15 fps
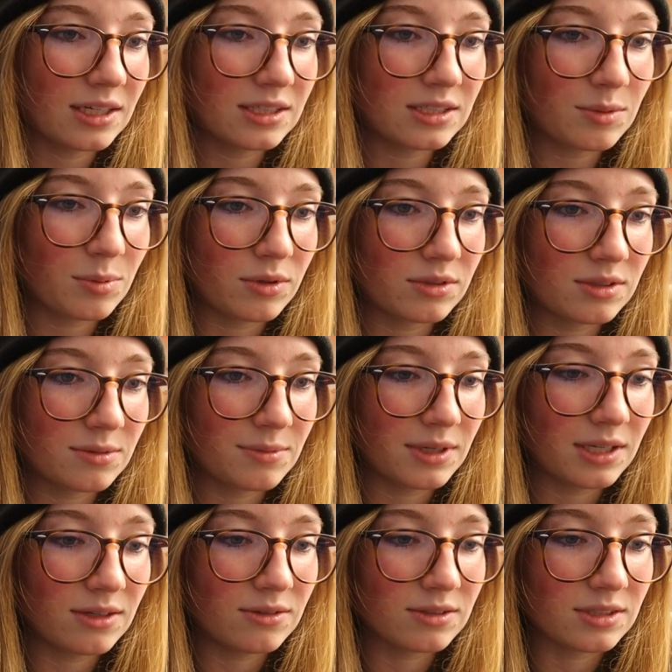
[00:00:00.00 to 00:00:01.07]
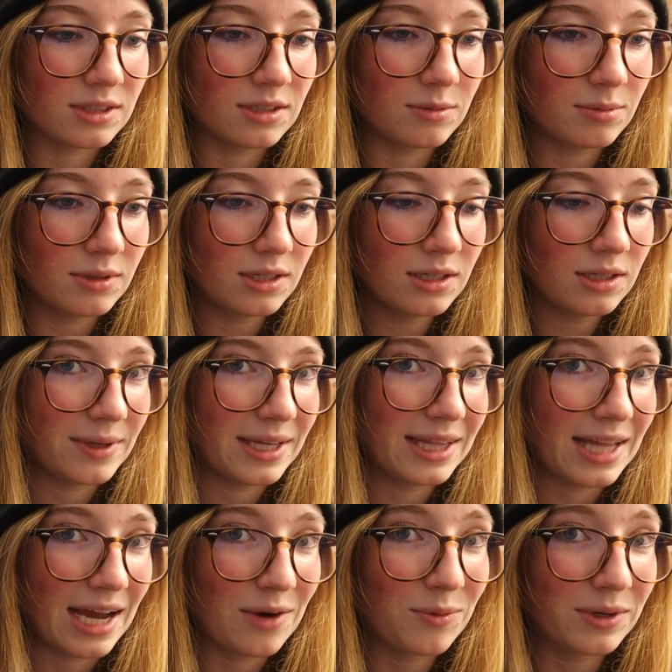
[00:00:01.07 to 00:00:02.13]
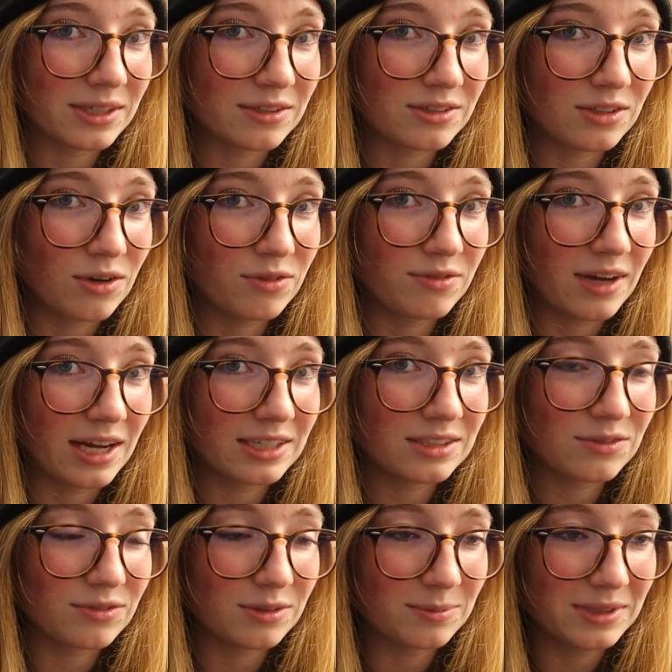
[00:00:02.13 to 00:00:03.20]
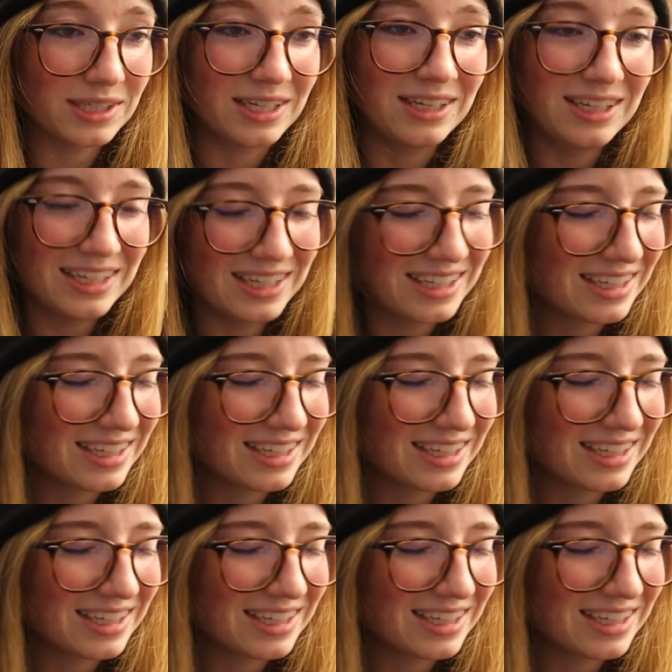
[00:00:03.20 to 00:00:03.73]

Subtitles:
is supposed to make you sleepy. And that worked so fast for me.